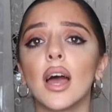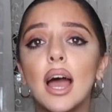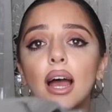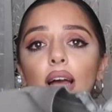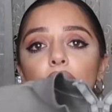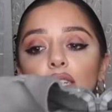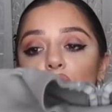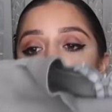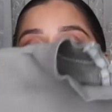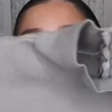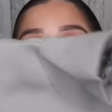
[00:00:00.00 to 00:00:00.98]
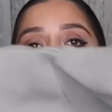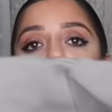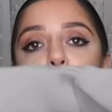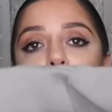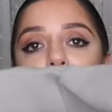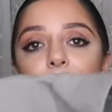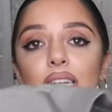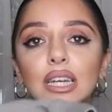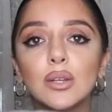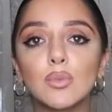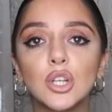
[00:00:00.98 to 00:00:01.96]
And it's got these shoulder pads
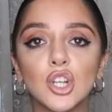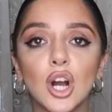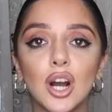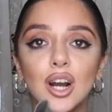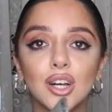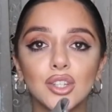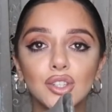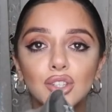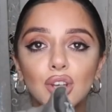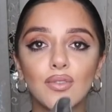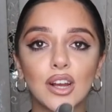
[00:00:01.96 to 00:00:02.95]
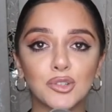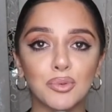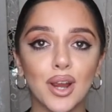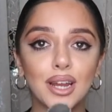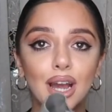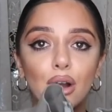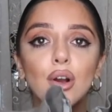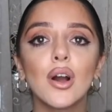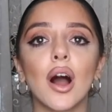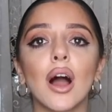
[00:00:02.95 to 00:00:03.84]
in, which are so fashionable right now.